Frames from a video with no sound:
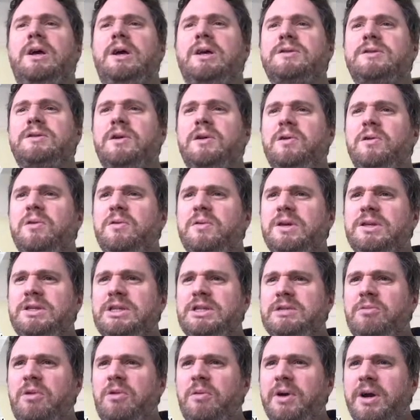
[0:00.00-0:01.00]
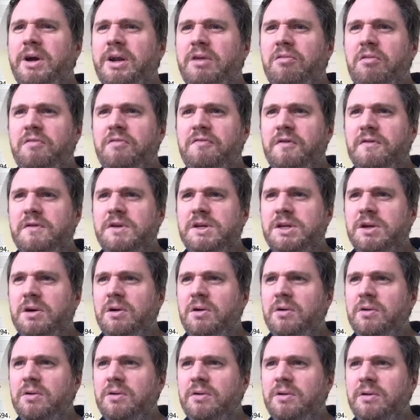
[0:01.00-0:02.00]
So this is where we're going to root it
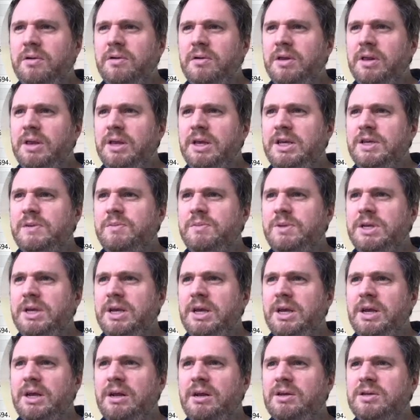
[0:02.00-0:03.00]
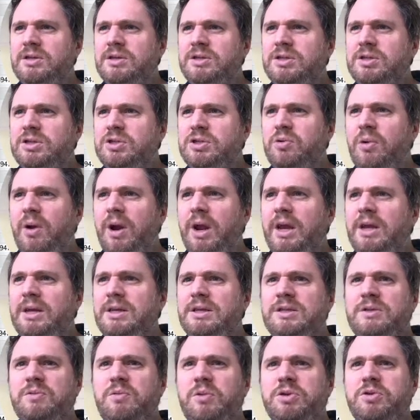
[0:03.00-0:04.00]
on these particular
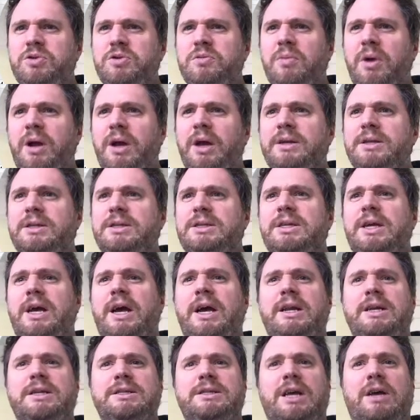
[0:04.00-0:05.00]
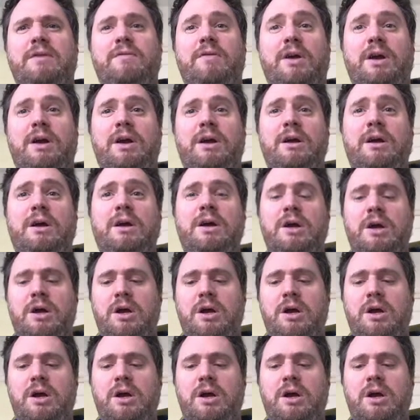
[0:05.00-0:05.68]
strains, which we might understand as having a